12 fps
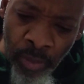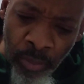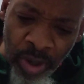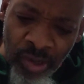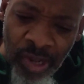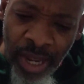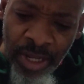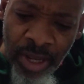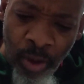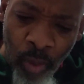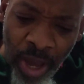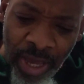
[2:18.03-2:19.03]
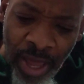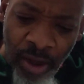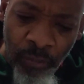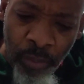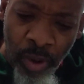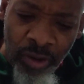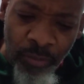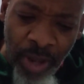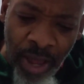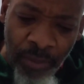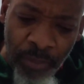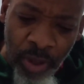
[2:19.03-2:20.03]
Much like their white counterparts,
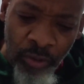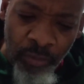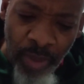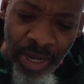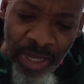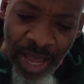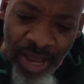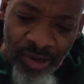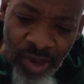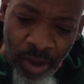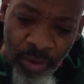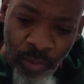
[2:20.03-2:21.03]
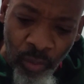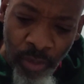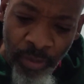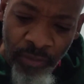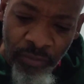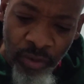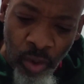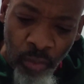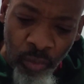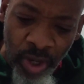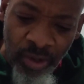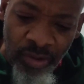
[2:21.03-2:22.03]
black males might lash out at women for no
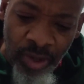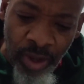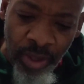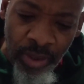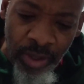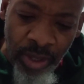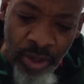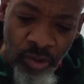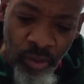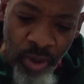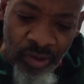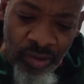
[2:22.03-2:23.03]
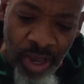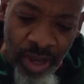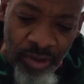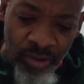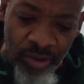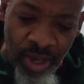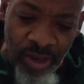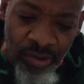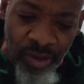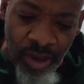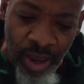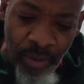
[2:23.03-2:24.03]
reason other than to
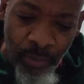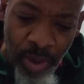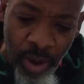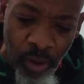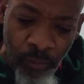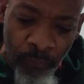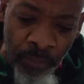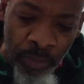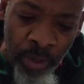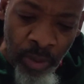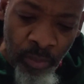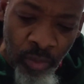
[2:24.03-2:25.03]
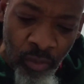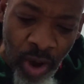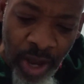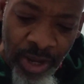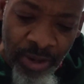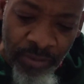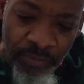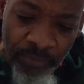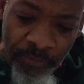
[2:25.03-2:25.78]
exercise a male prerogative